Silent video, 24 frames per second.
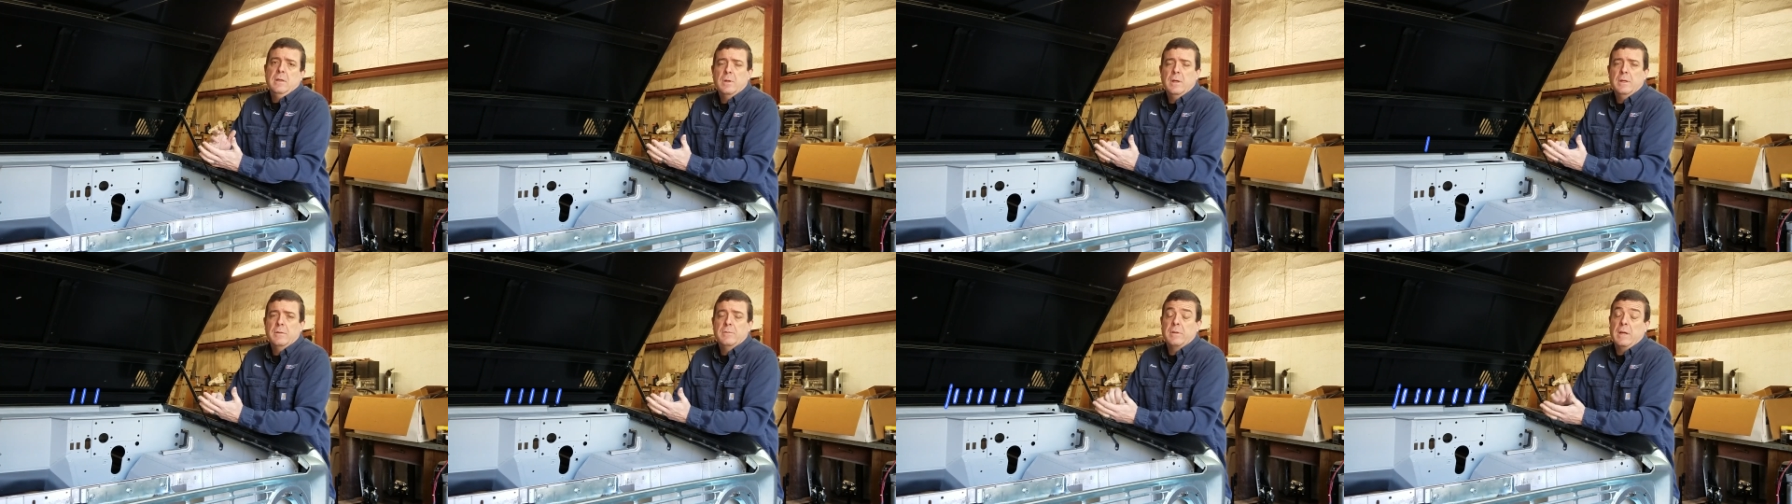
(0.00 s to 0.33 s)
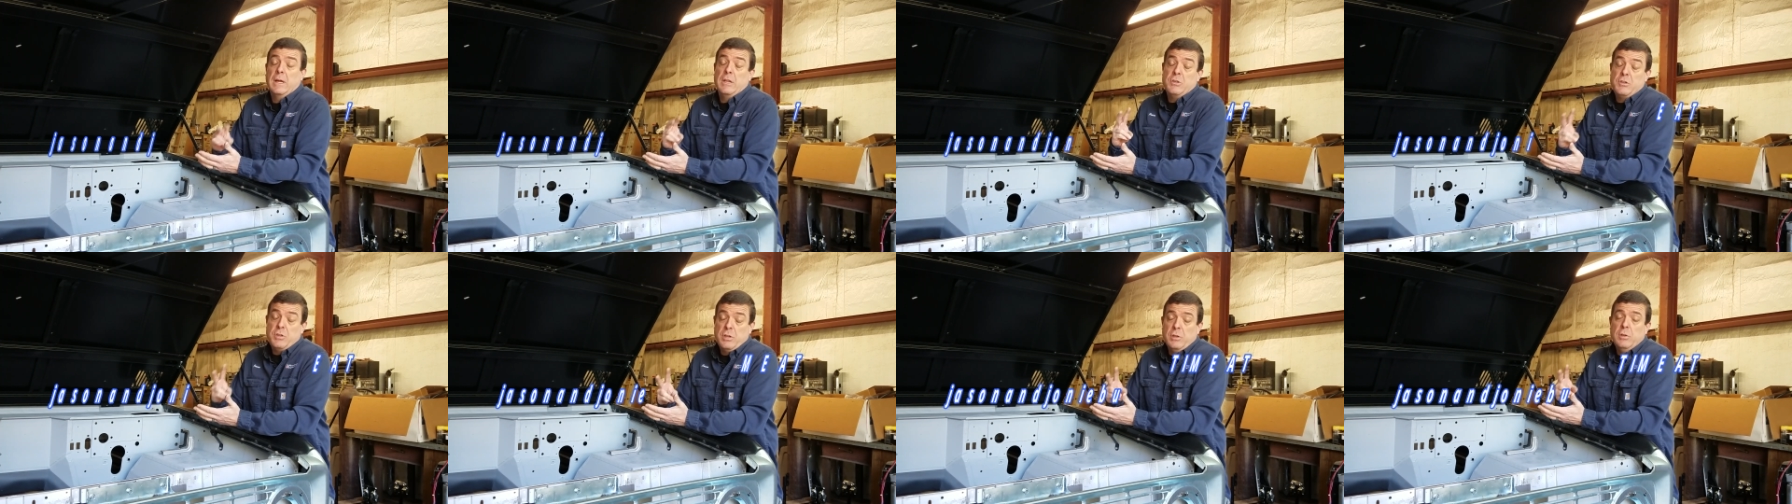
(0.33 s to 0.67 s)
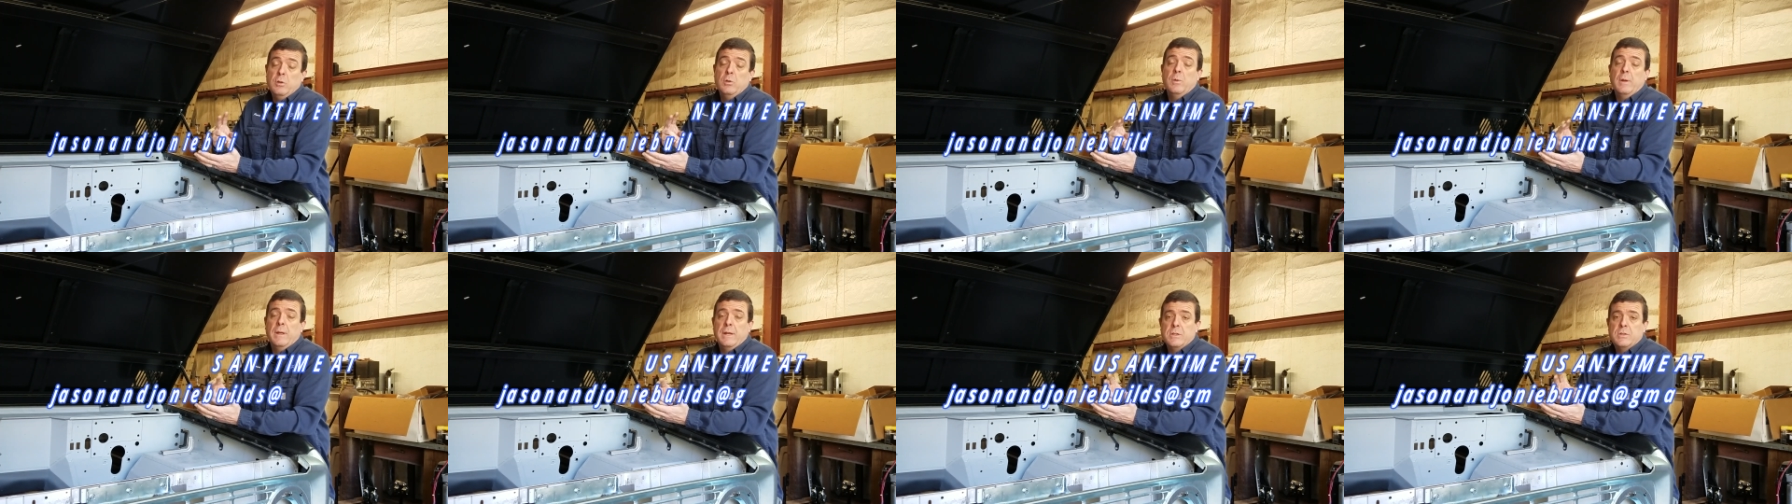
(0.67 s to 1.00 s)
it's got
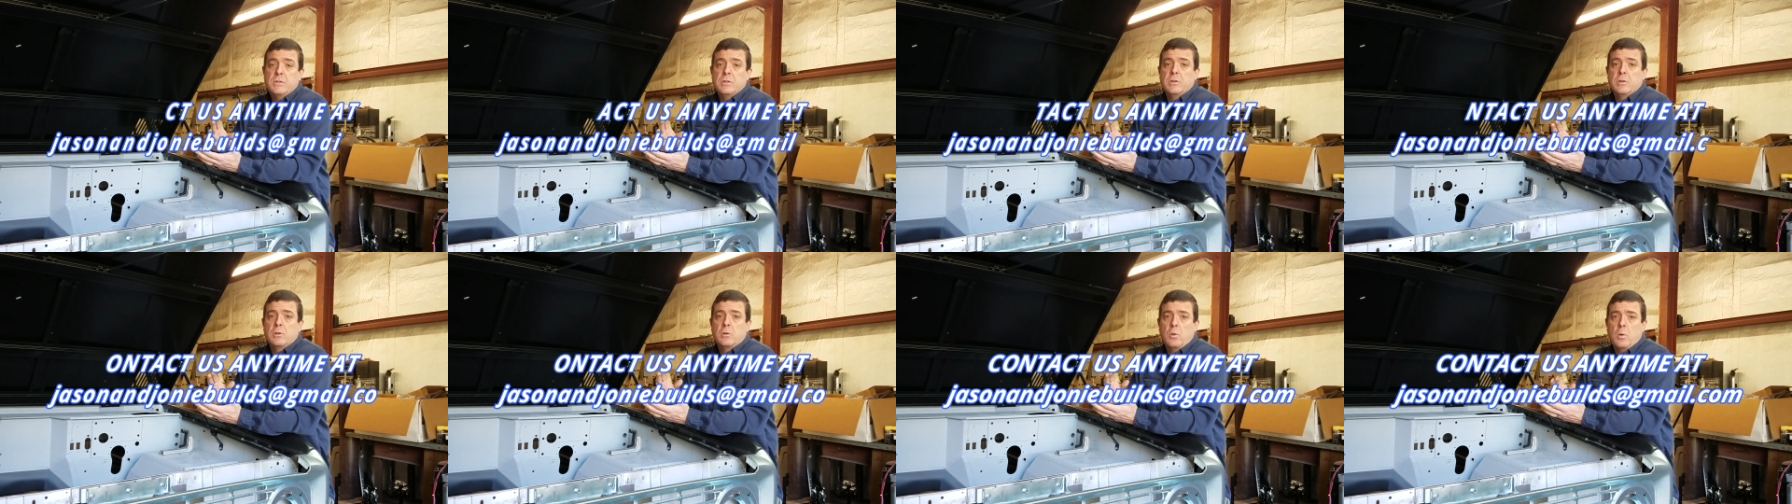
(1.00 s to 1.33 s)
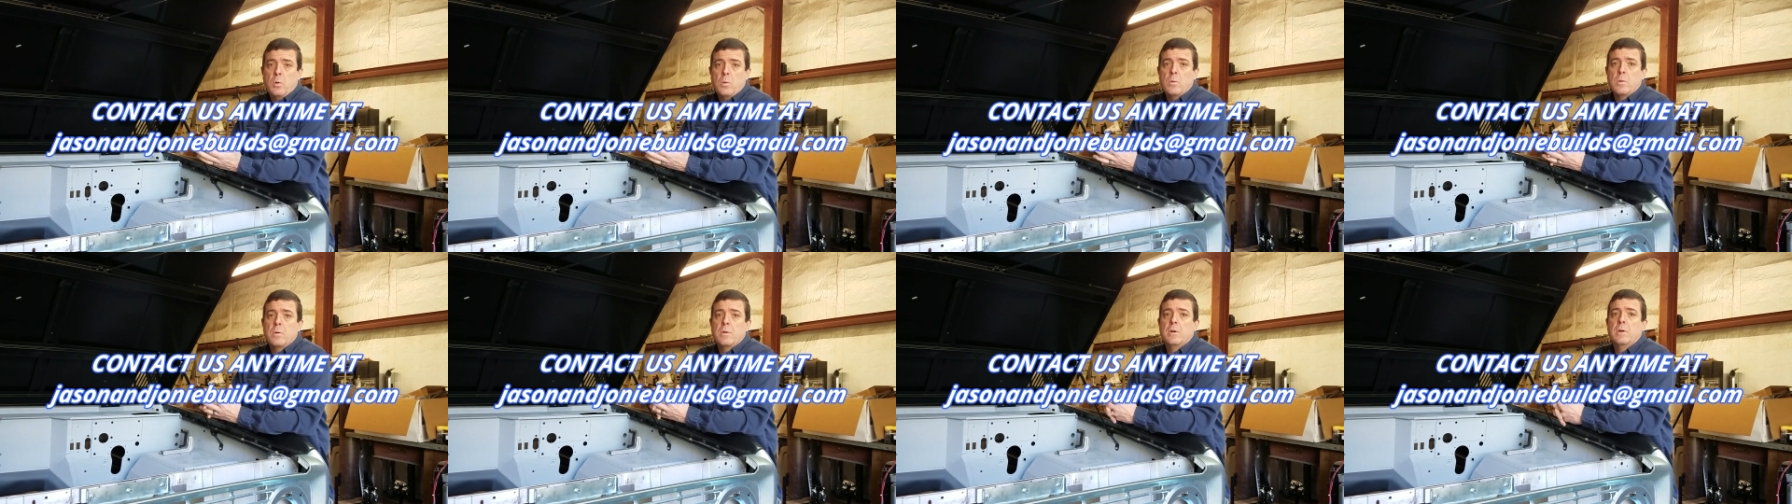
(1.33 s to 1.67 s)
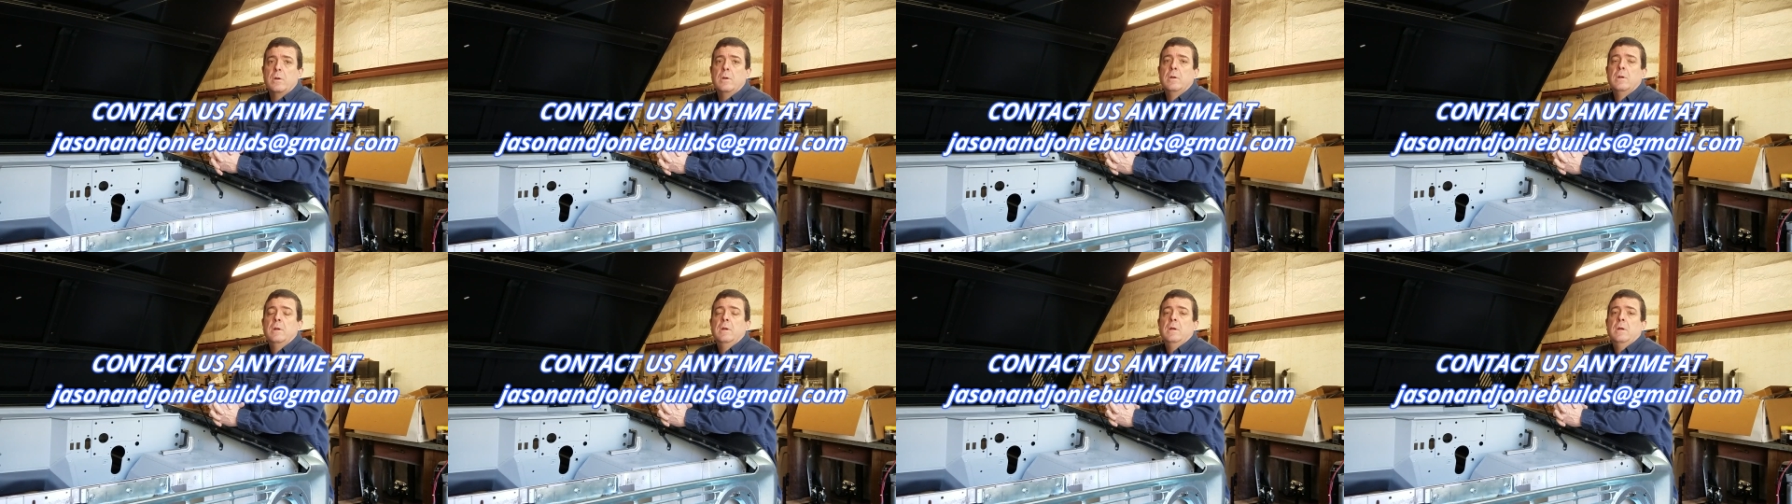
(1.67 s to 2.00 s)
two inch and a
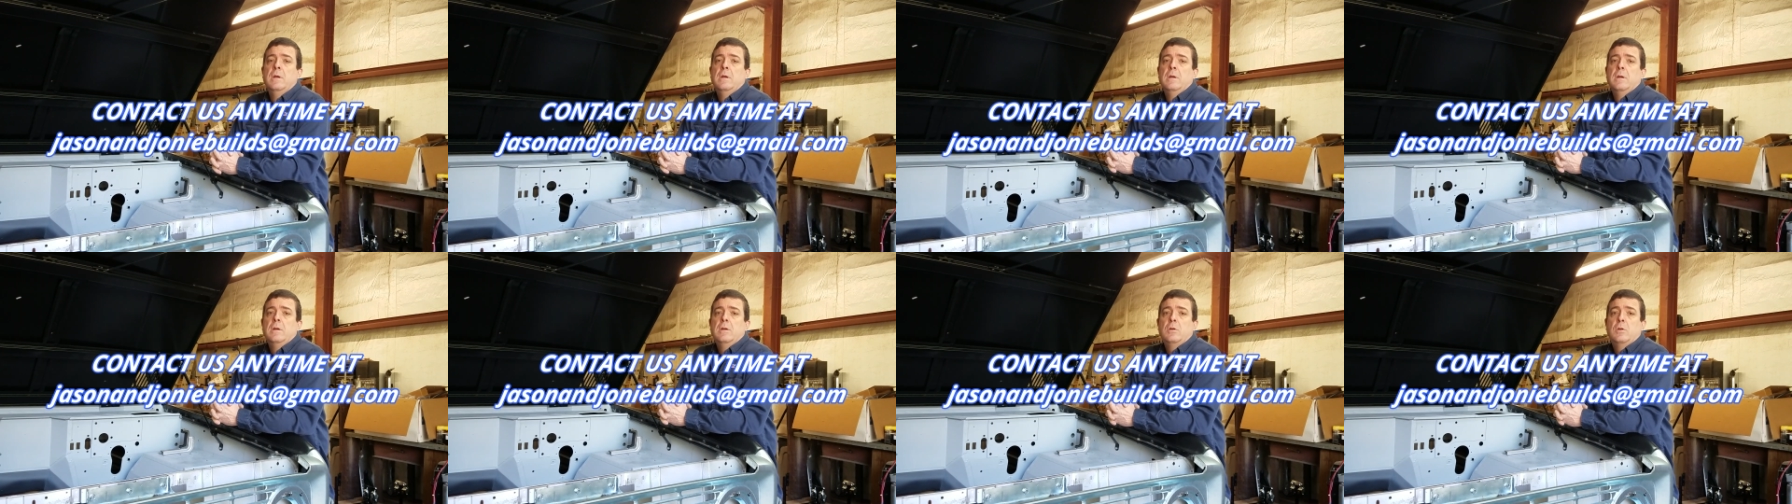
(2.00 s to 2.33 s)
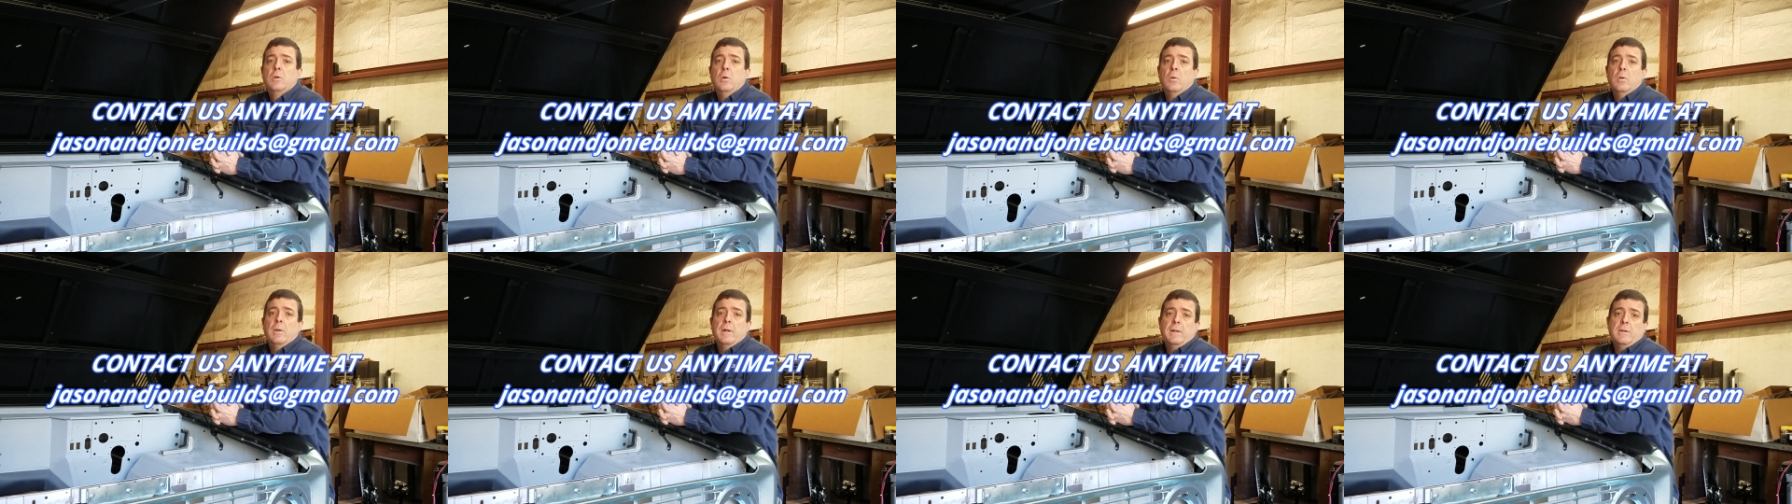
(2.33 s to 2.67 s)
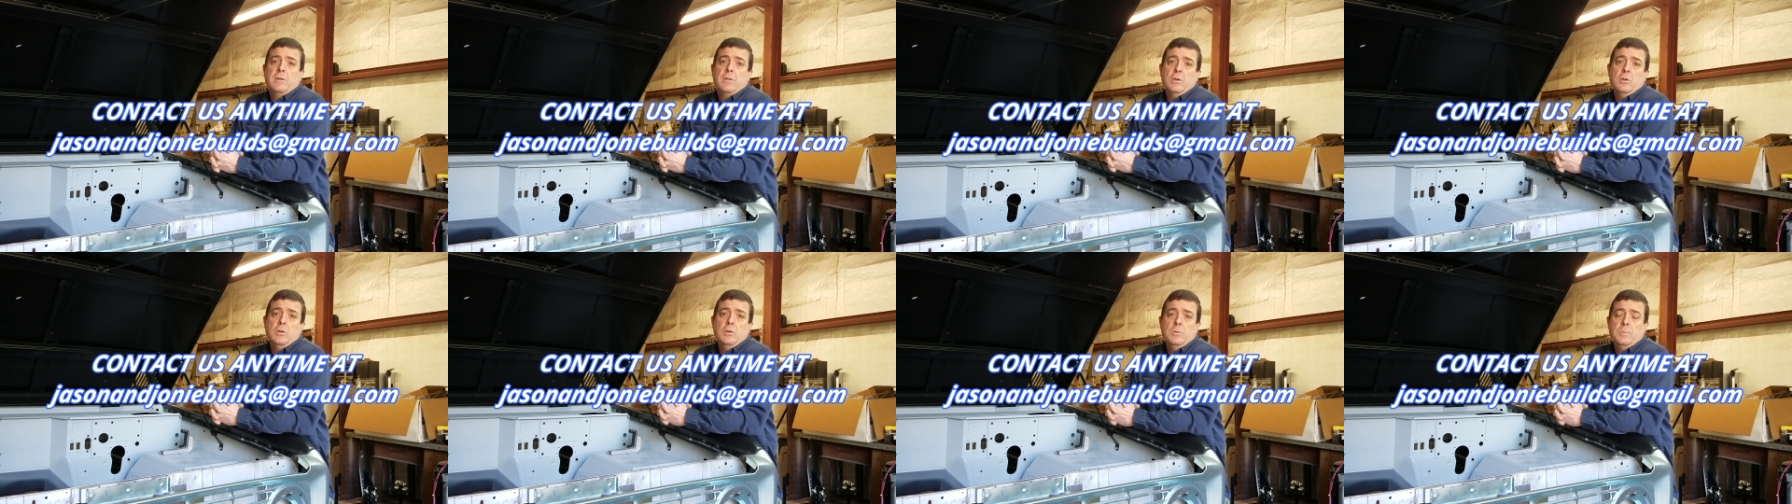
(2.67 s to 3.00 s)
quarter cooling
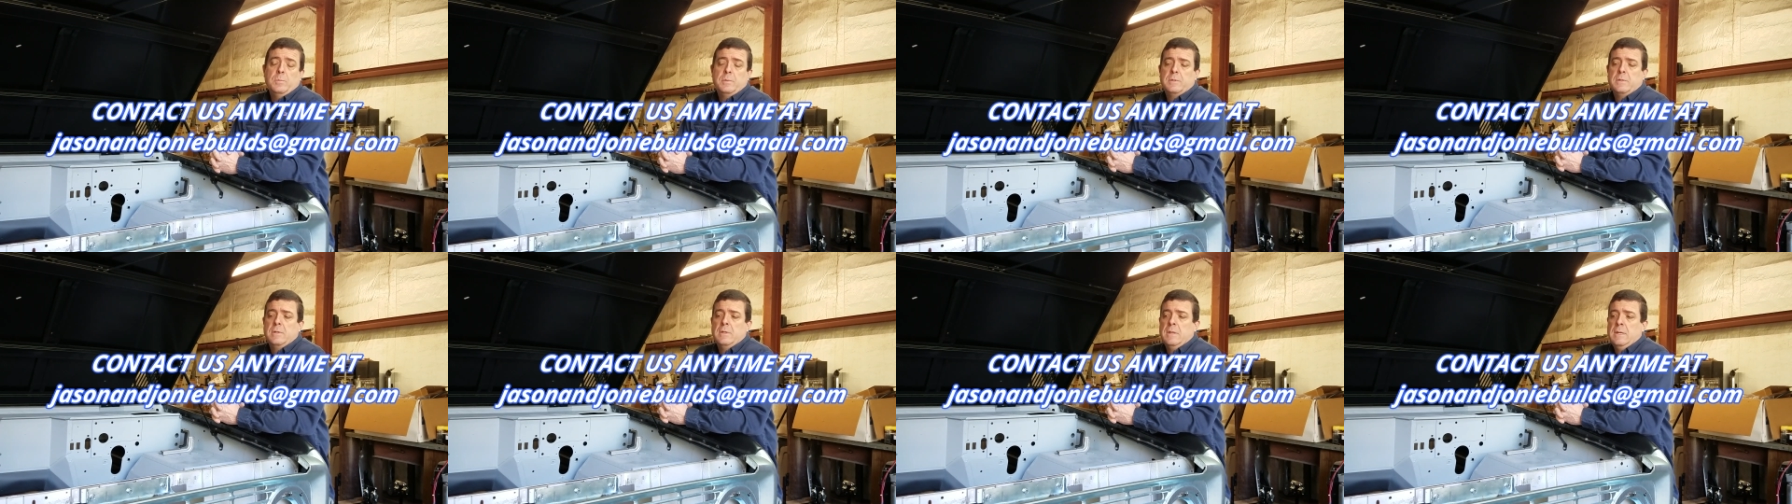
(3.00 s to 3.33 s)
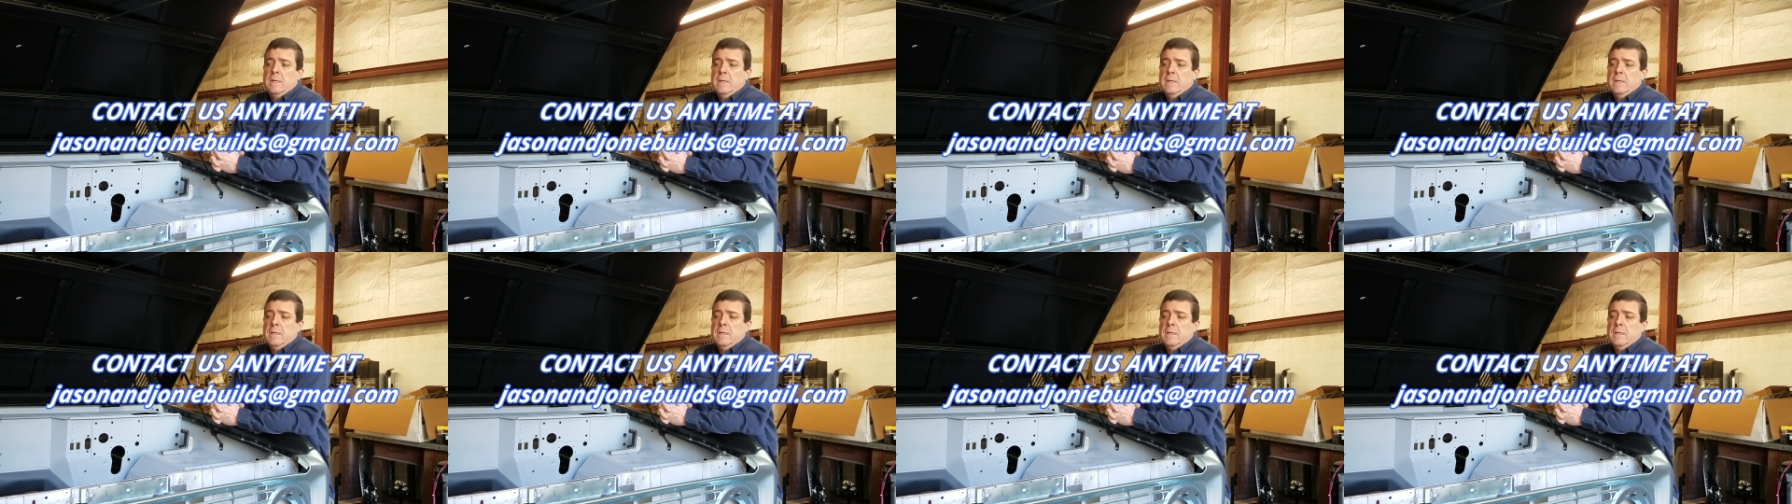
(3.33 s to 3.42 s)
tubes,